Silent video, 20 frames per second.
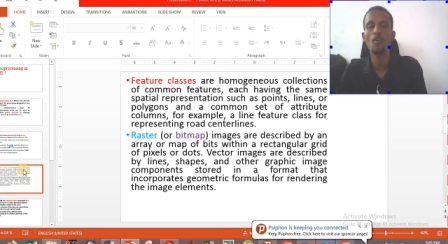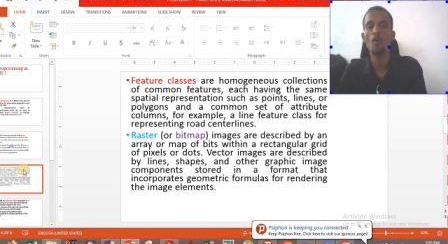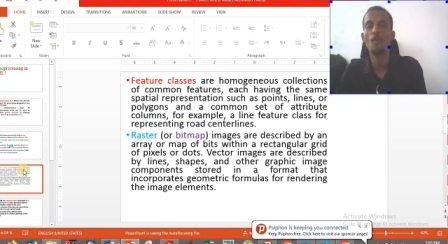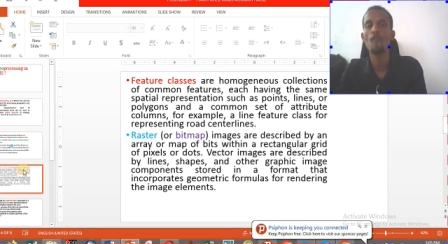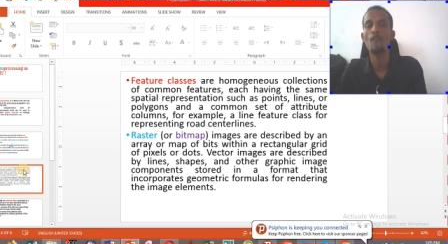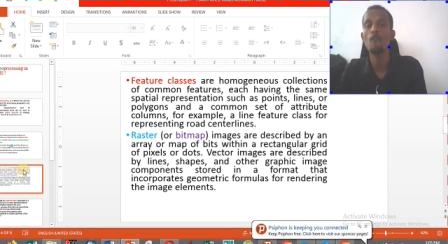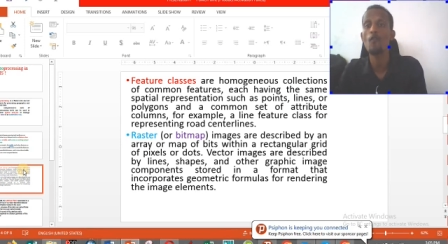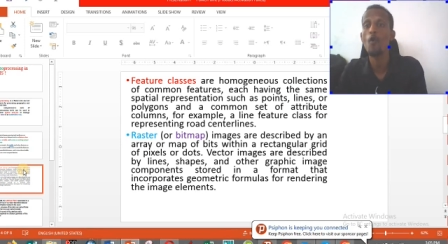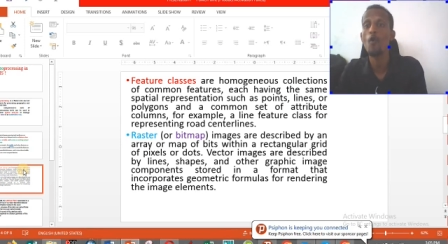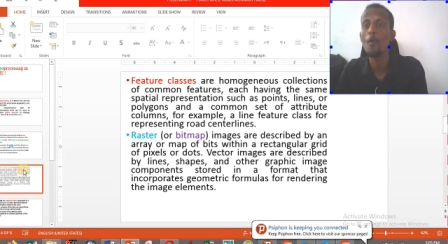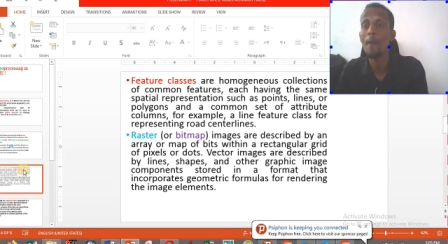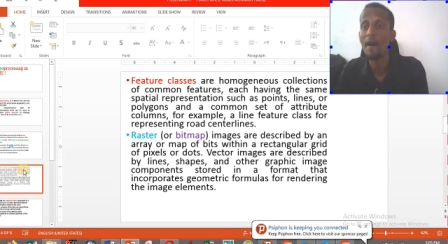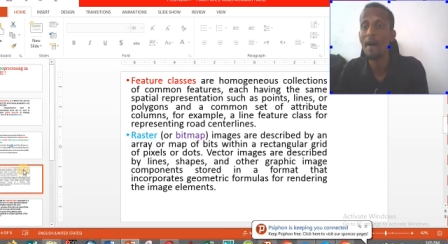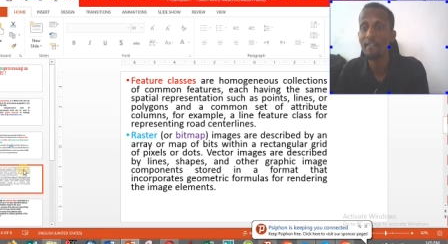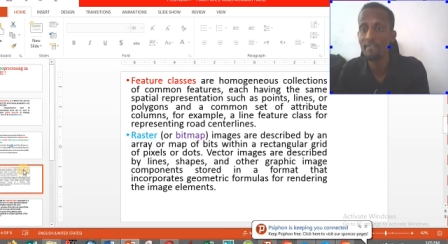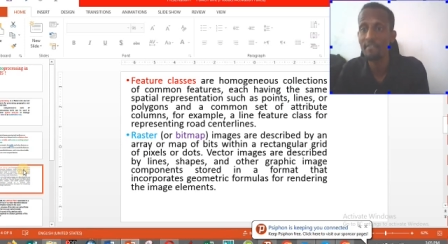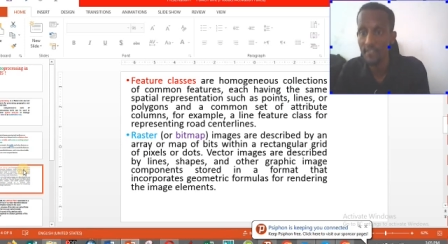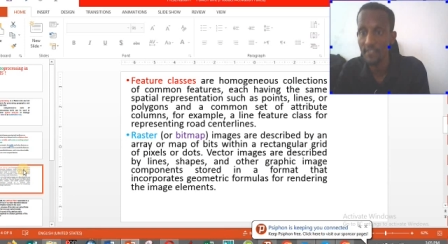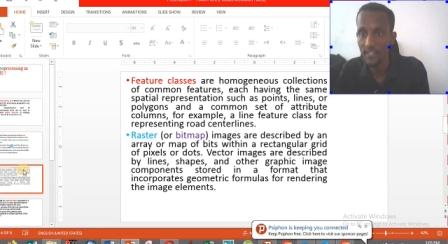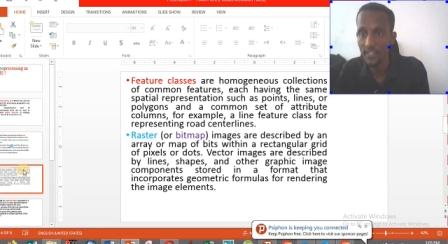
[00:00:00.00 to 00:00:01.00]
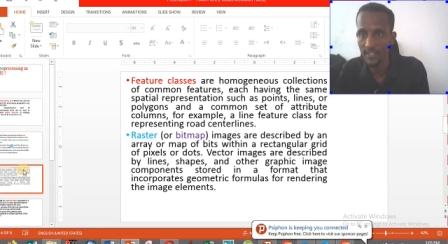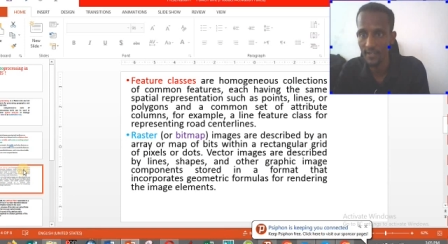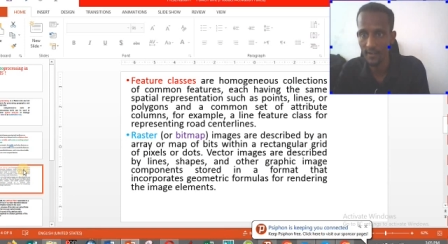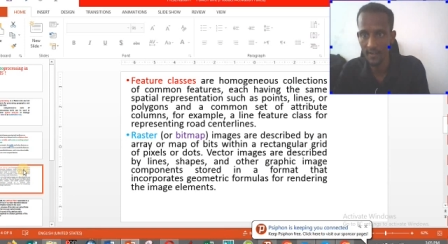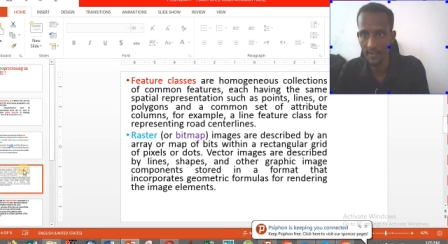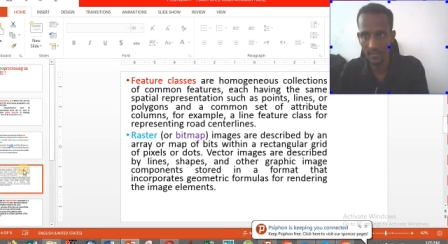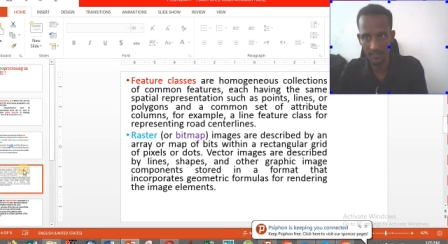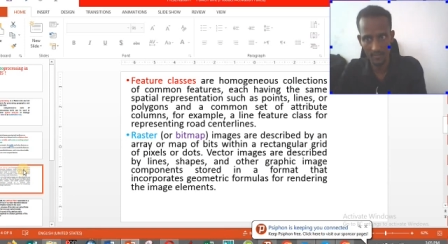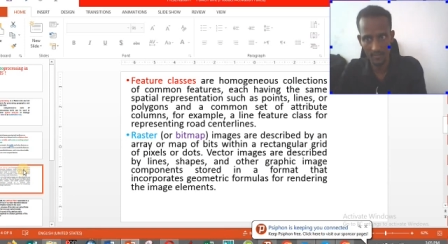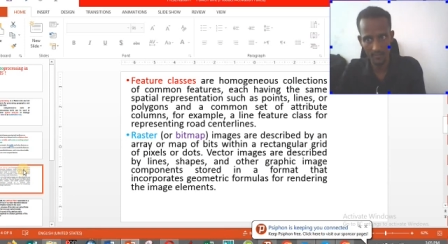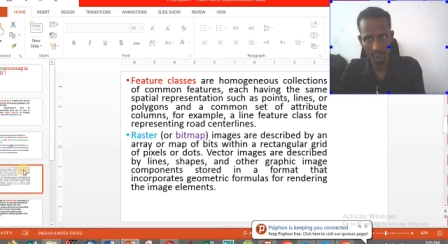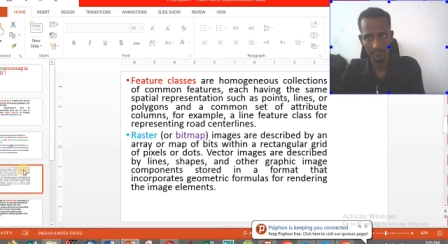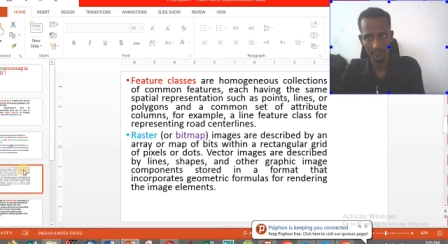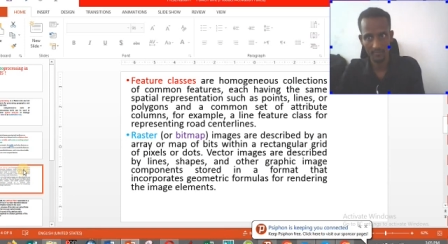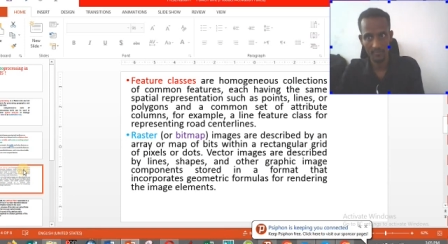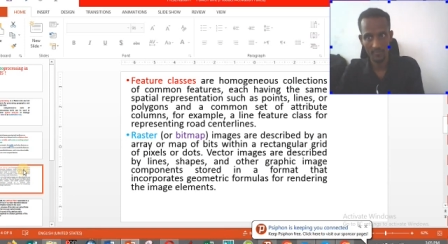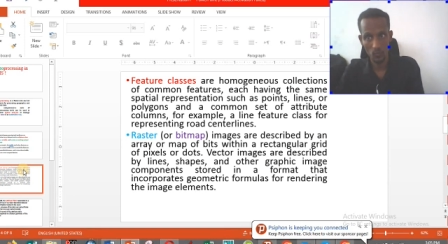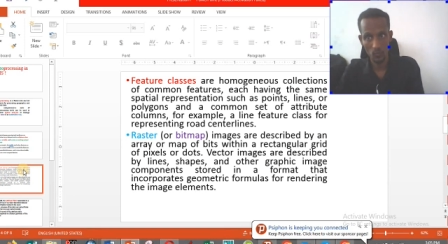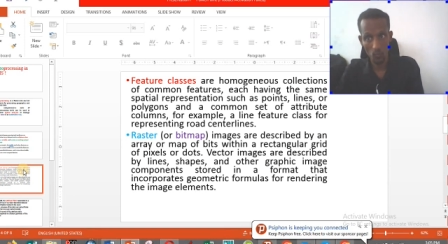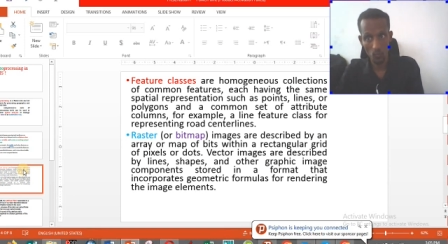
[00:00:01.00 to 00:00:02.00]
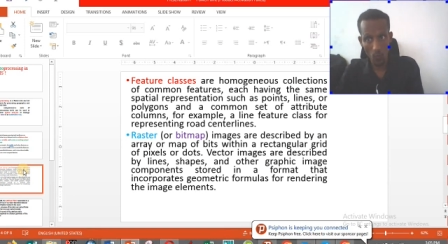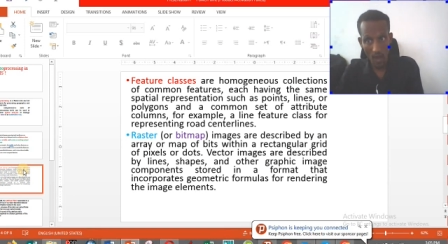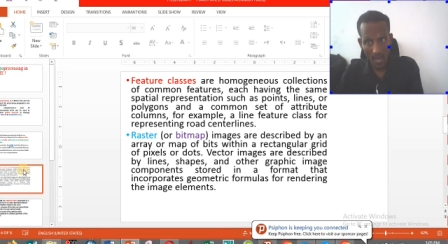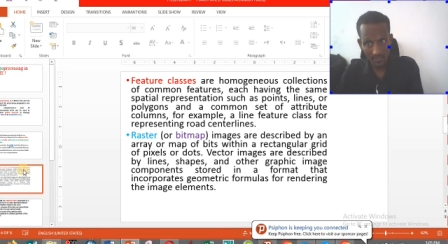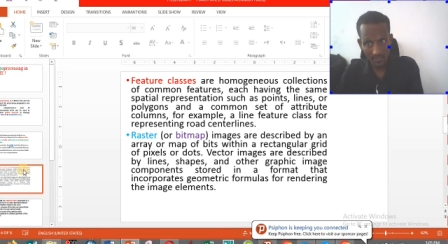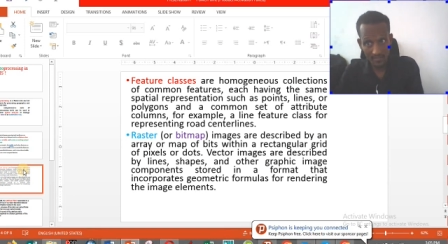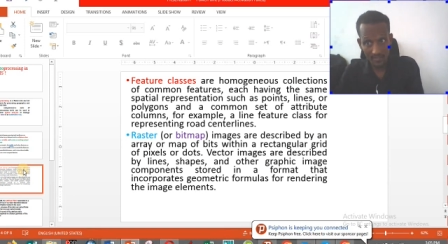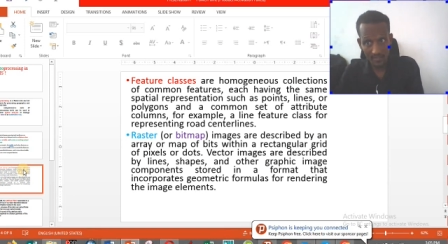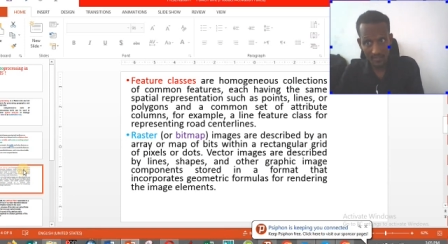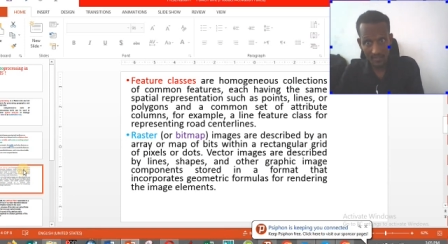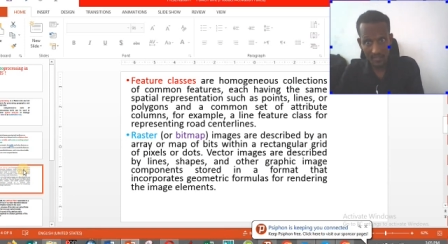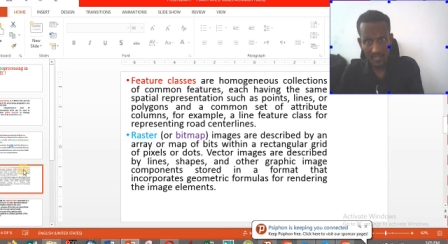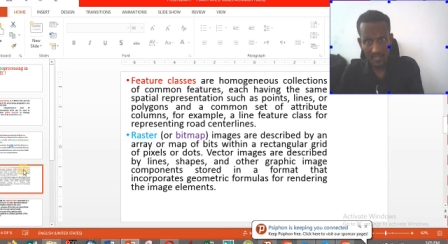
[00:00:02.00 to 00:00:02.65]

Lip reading: of common features. What?